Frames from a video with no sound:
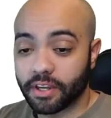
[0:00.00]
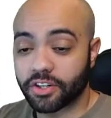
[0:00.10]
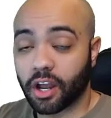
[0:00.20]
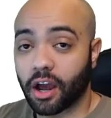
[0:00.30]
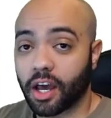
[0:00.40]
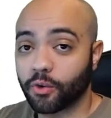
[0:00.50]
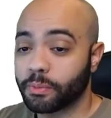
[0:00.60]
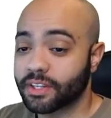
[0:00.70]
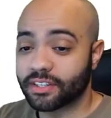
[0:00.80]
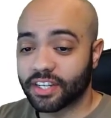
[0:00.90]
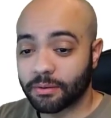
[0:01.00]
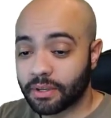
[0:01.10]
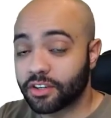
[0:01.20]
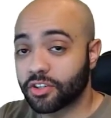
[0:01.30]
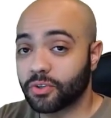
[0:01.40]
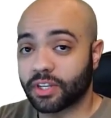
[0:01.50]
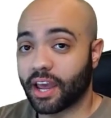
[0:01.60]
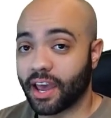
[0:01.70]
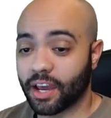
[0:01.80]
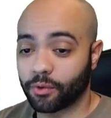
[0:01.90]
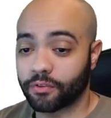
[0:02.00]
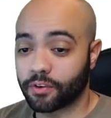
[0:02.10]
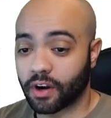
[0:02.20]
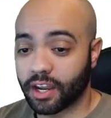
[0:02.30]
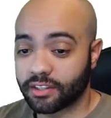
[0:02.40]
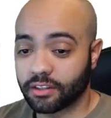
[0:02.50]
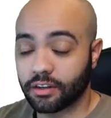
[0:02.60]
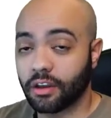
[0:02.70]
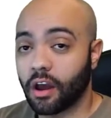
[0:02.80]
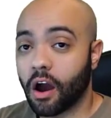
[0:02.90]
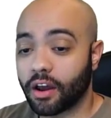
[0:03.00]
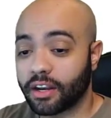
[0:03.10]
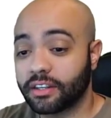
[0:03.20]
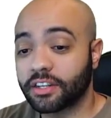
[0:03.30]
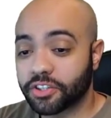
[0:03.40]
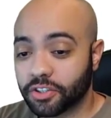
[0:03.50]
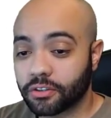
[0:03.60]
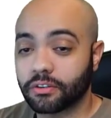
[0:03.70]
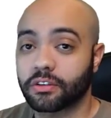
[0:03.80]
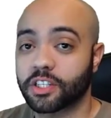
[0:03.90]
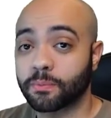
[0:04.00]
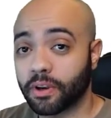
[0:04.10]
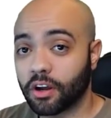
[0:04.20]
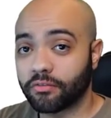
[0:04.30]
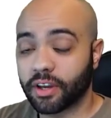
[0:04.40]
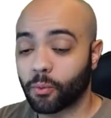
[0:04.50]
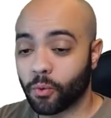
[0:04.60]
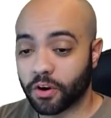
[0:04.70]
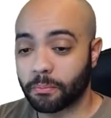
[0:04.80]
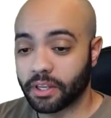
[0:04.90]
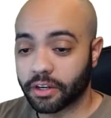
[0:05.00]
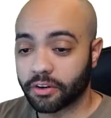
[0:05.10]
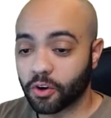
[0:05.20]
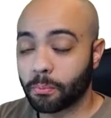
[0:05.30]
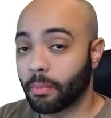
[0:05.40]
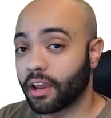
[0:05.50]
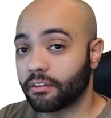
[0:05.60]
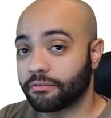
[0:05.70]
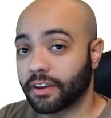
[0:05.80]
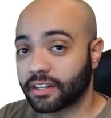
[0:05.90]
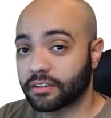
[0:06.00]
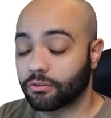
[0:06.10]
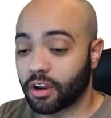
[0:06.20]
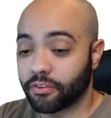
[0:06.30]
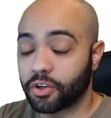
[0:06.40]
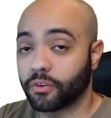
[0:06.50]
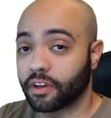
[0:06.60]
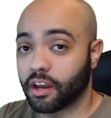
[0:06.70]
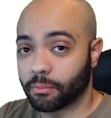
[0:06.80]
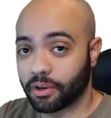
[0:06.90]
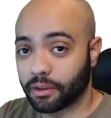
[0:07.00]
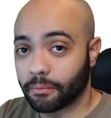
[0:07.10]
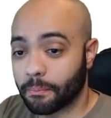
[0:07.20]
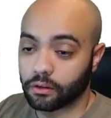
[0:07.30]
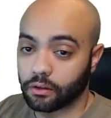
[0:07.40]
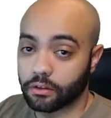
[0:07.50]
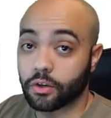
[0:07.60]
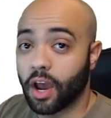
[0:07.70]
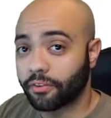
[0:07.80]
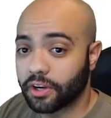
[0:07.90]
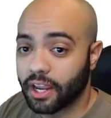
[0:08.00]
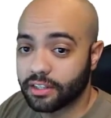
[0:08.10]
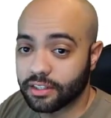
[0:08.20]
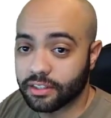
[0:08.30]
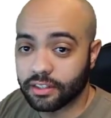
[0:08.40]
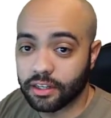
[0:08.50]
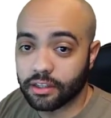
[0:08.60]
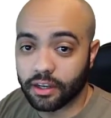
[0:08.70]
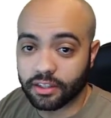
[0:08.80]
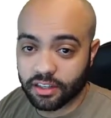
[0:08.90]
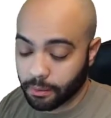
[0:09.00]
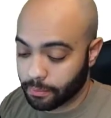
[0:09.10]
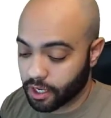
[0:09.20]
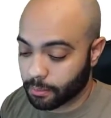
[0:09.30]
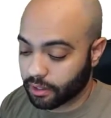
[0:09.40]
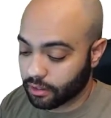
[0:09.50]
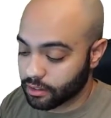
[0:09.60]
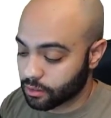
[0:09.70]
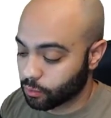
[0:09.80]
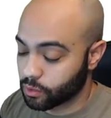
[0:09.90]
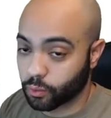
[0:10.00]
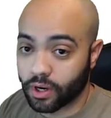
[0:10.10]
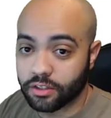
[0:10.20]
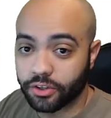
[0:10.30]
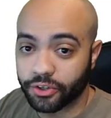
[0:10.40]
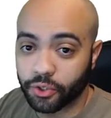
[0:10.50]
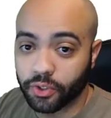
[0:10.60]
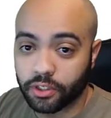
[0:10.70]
con will be the same issues that I had with Verizon. On additional, the spinoff that Warner Media Group might affect the revenue of the company. So after AT&T, the next company on my list was Western Union.